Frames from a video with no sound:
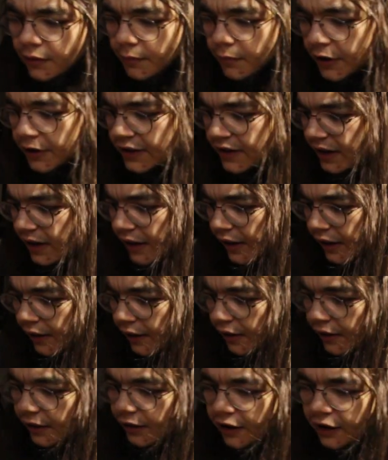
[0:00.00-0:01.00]
But yeah,
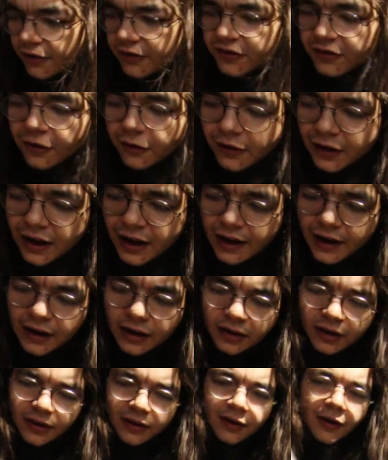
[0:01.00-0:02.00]
I also
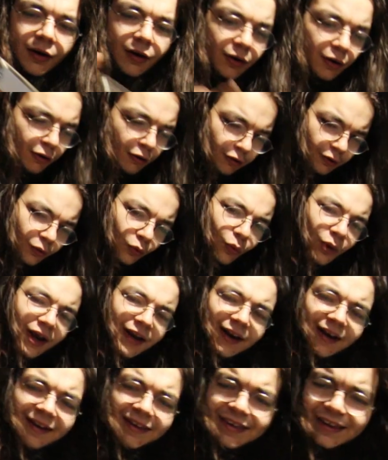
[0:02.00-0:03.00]
like
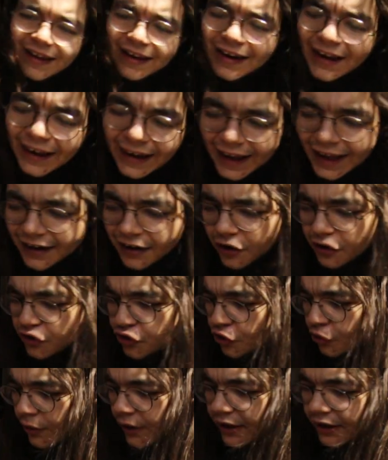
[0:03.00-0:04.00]
when I can land a
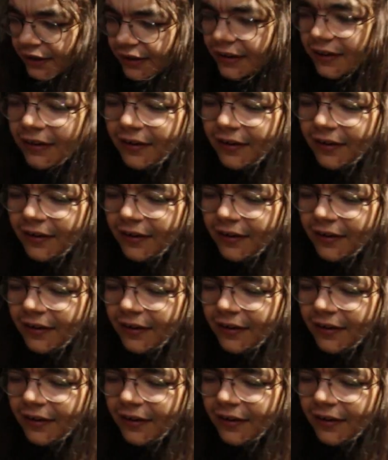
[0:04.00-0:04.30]
trick.